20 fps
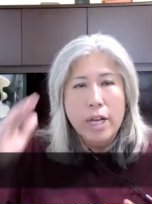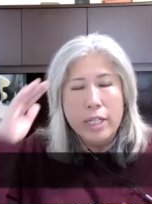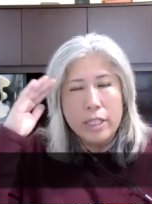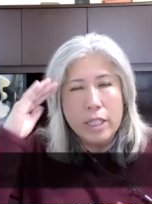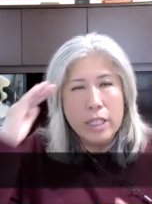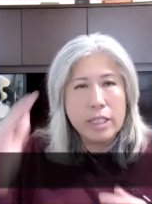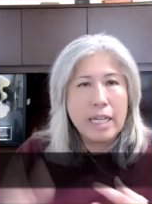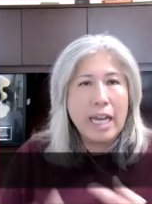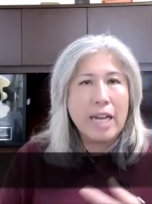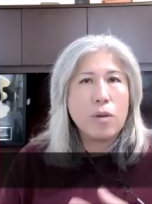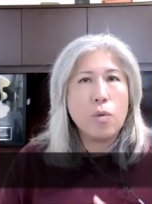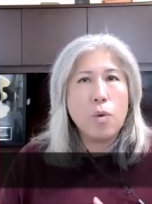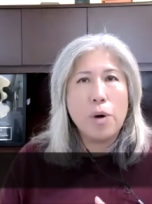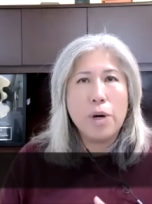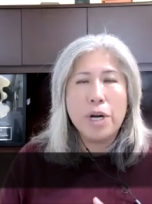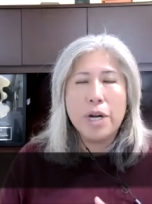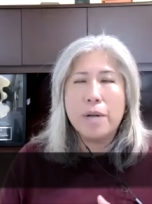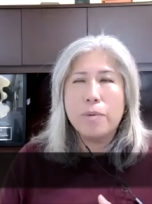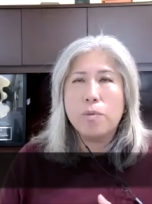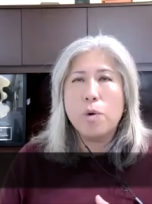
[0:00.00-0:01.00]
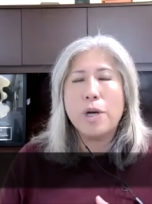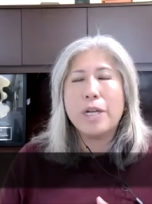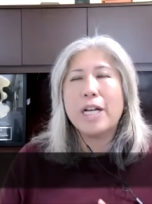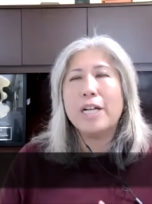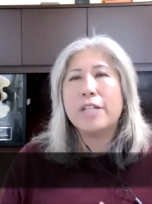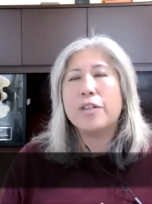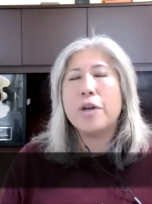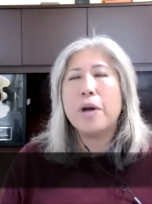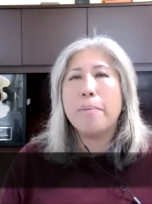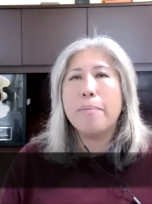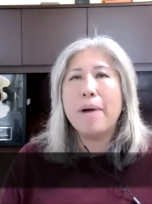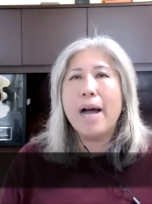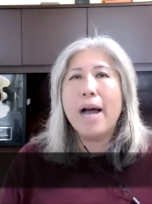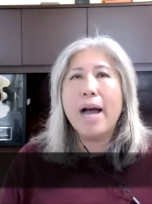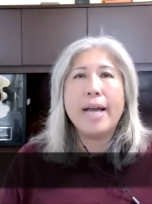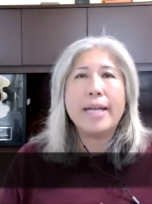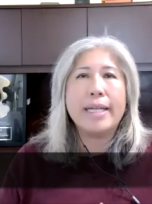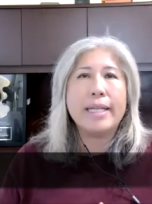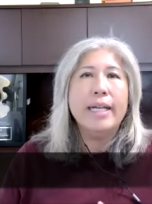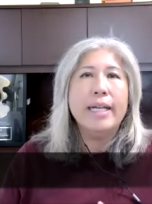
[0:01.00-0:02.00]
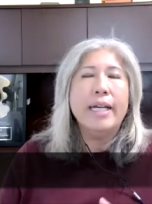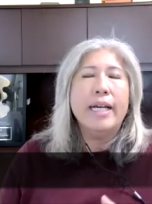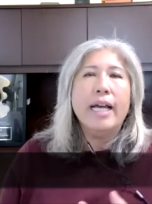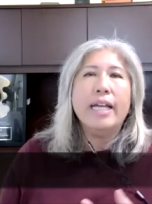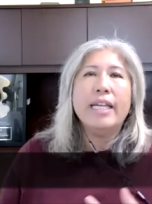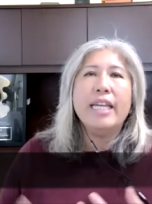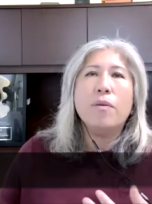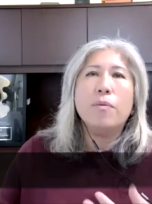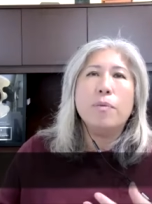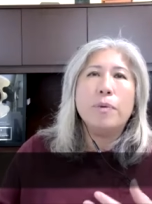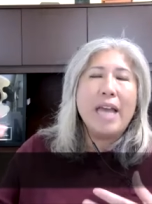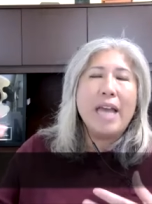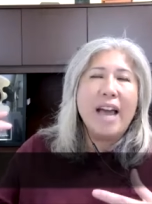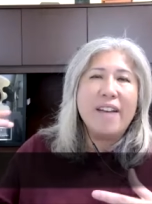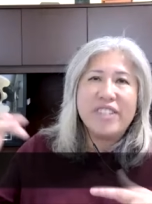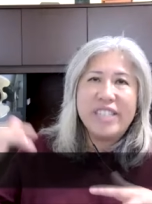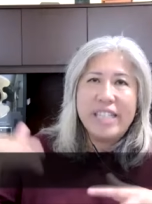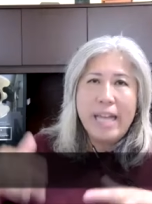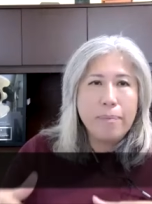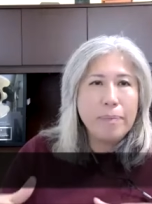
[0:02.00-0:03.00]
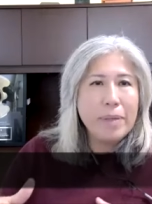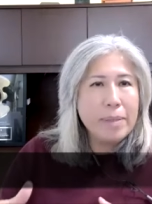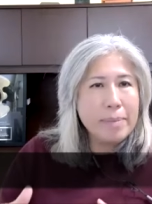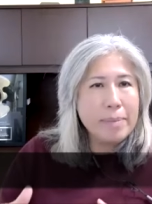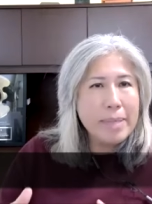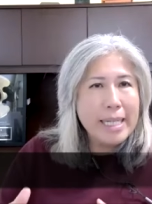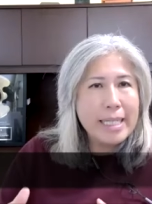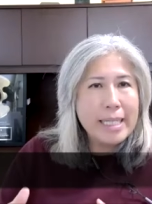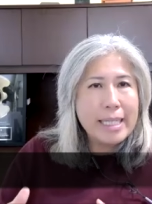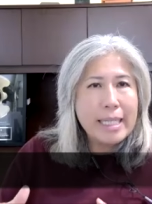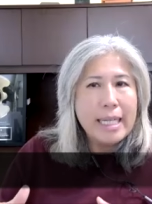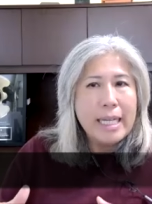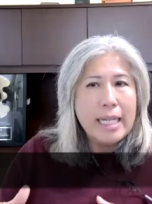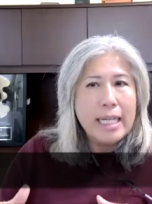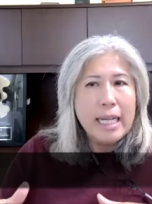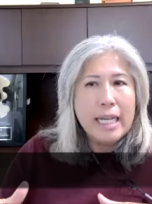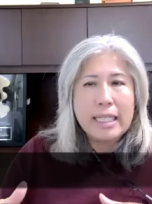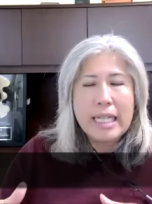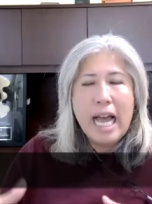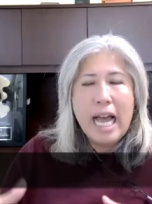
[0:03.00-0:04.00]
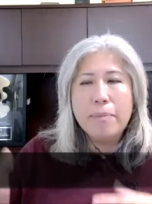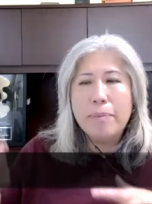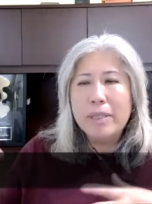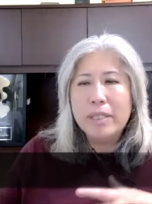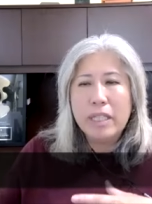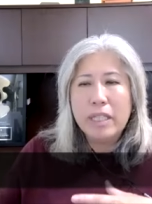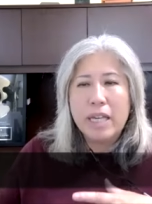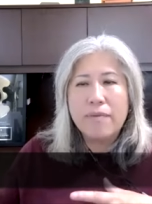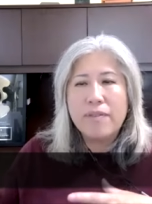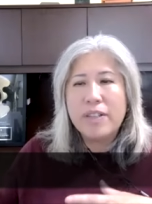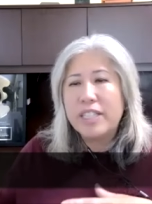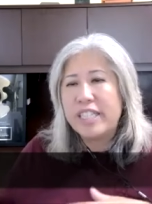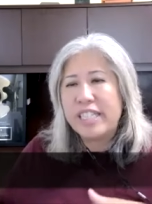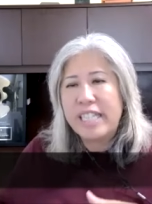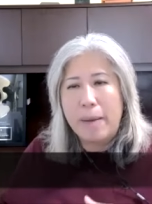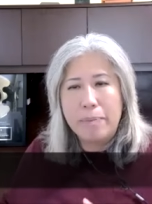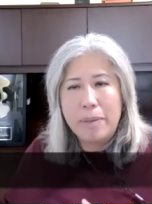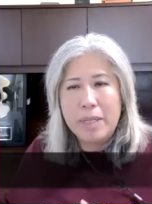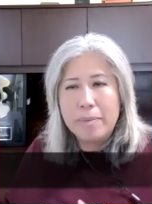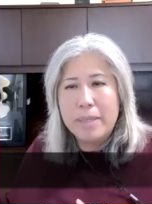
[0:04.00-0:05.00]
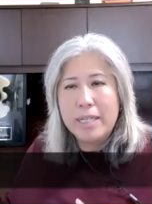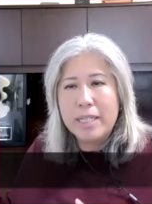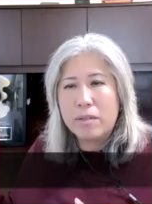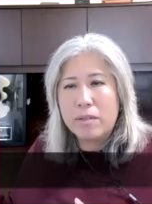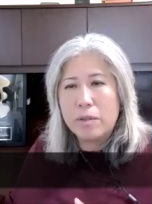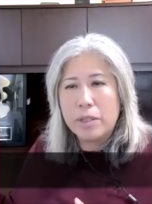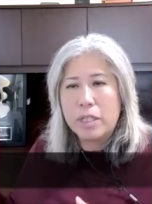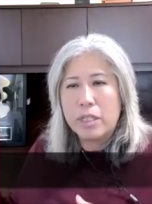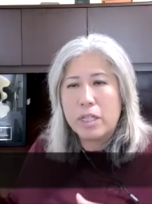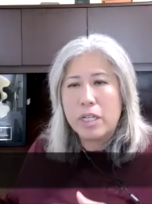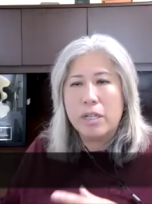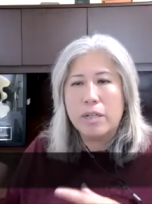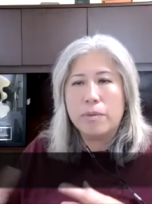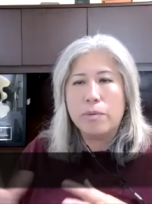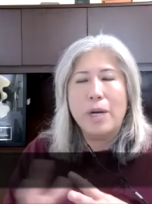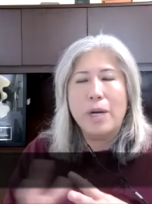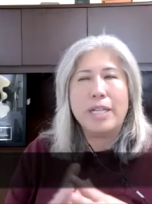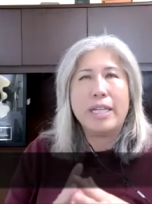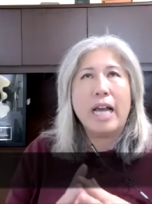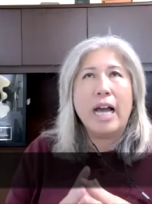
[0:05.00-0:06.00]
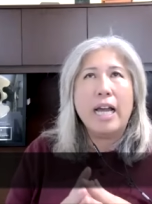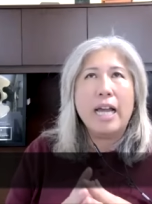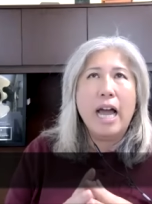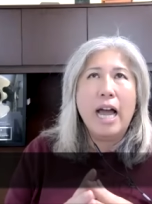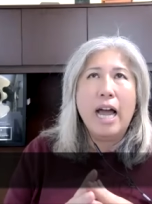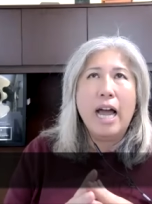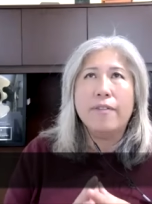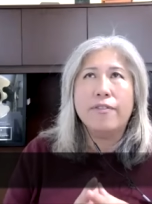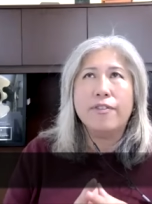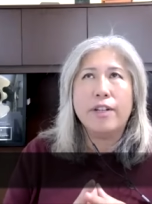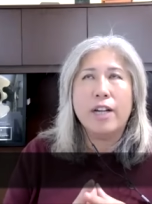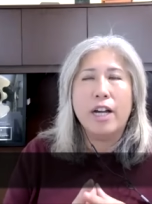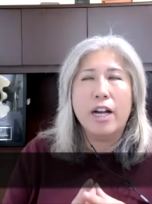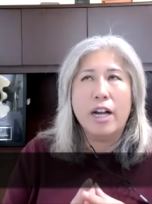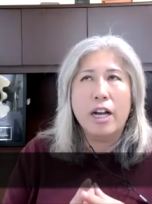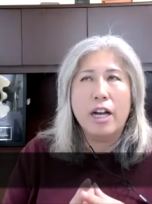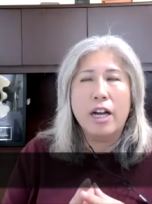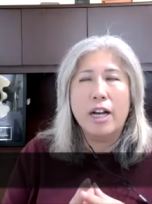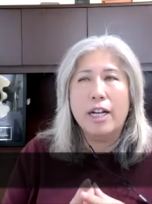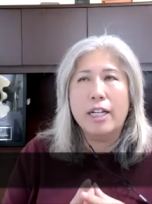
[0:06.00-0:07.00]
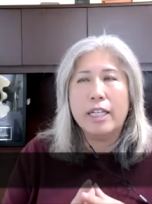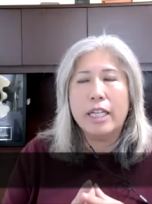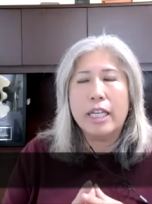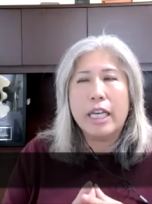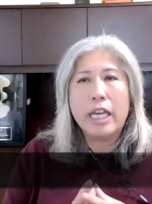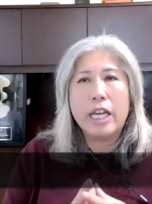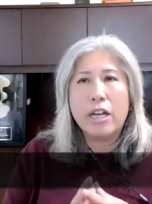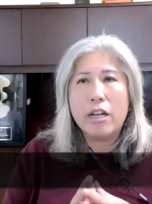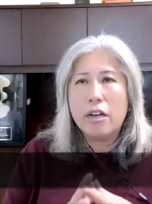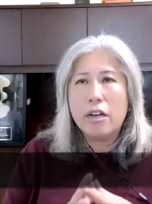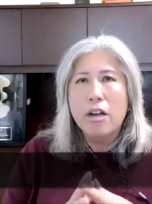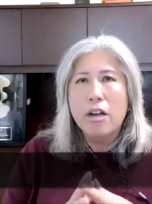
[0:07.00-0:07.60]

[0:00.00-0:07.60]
You just gotta worry work on your mind. And then we have supplements. And I believe in supplements with the one I have uh, here.